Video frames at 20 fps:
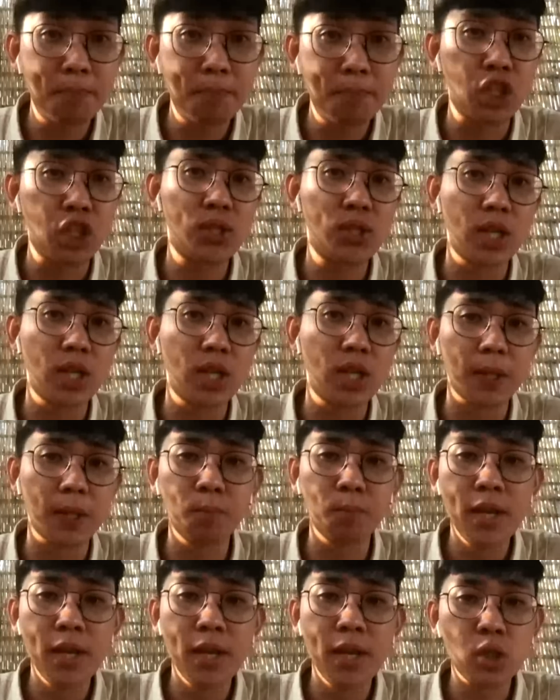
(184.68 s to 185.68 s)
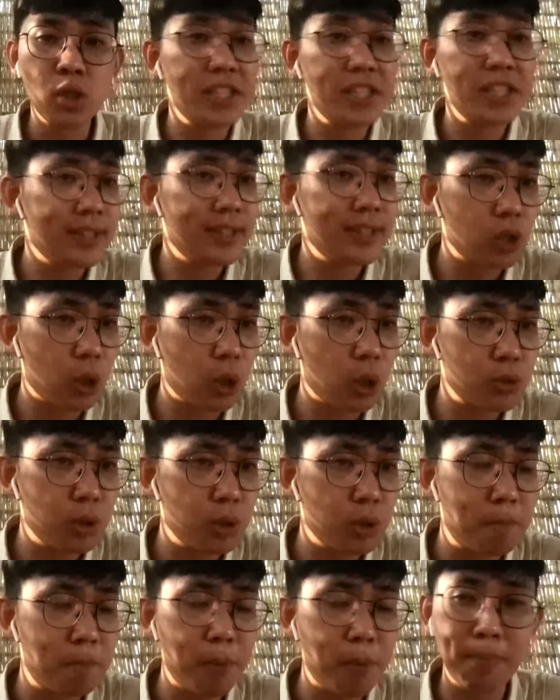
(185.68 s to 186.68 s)
their deep concern. So this
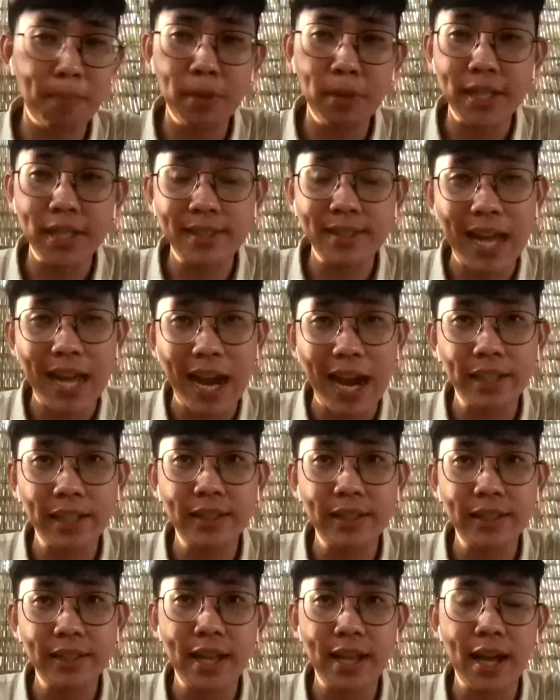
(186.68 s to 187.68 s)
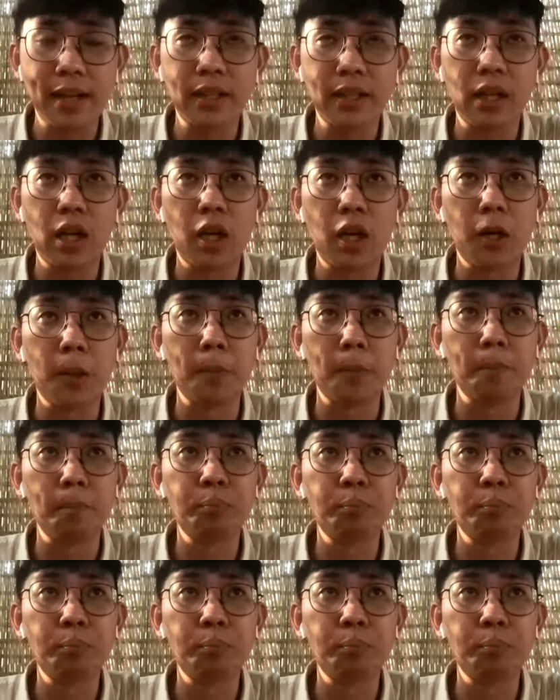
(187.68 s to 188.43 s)
is also probably a sign that